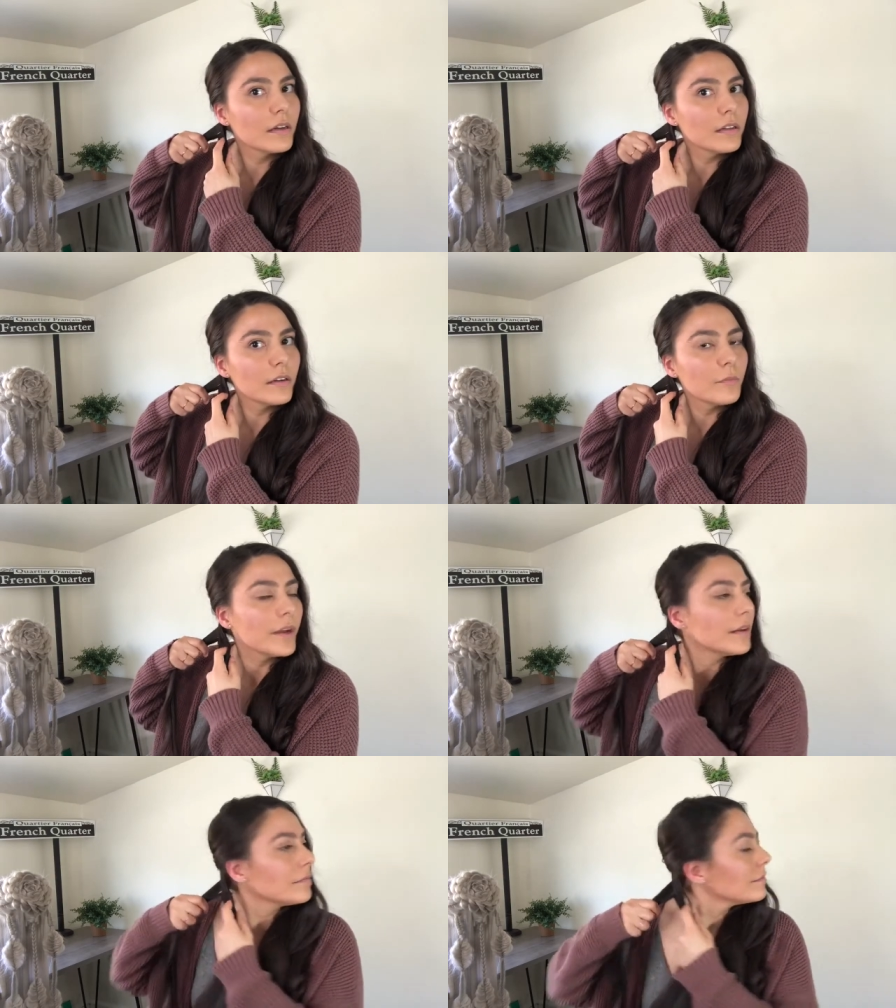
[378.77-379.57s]
A little
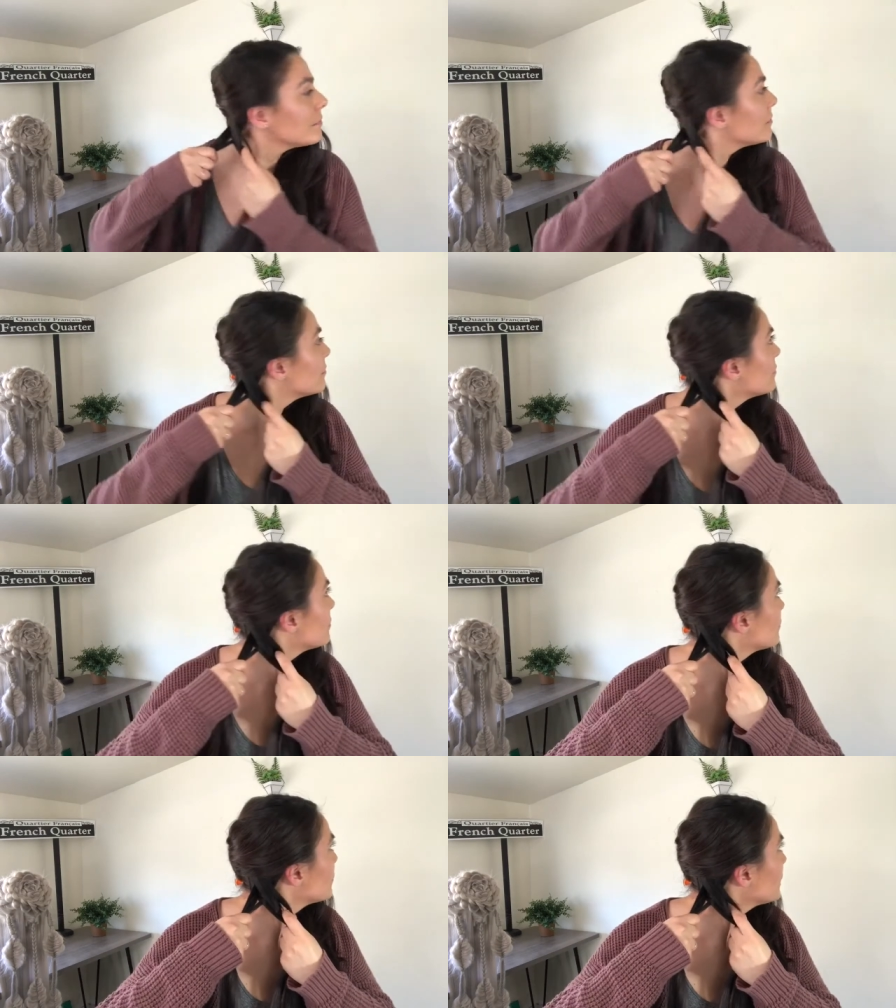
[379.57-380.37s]
bit
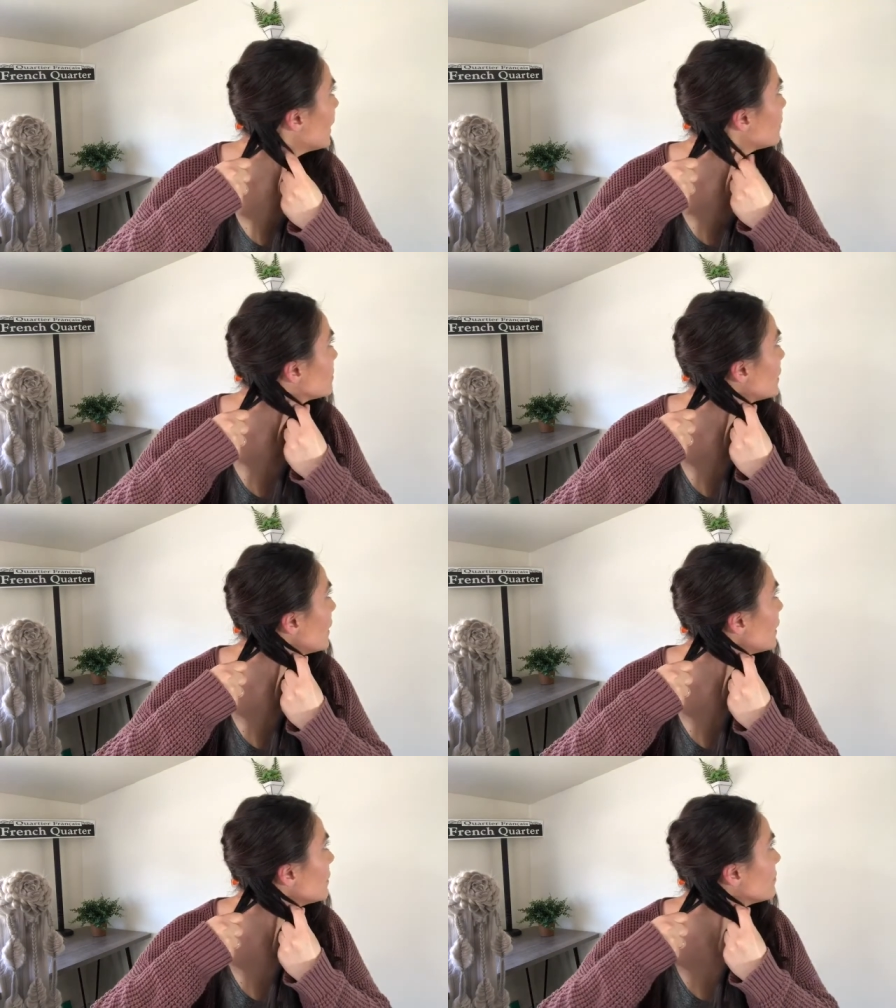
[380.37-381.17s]
from the
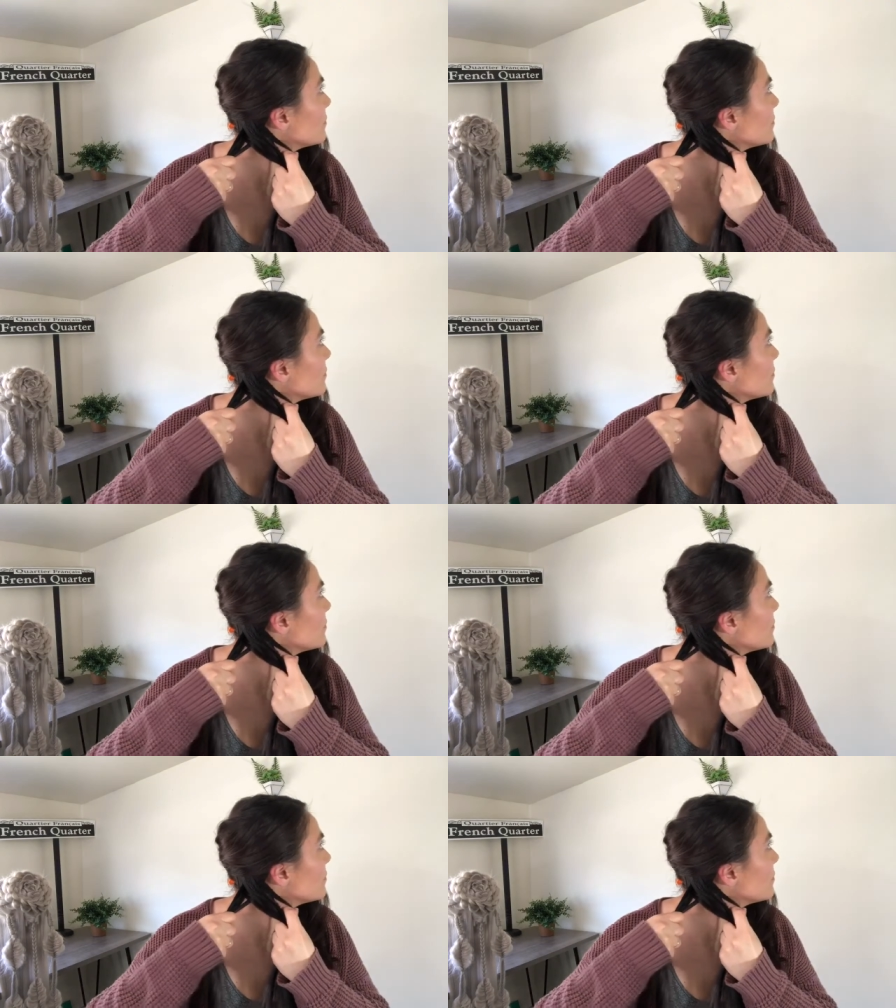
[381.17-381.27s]
outside,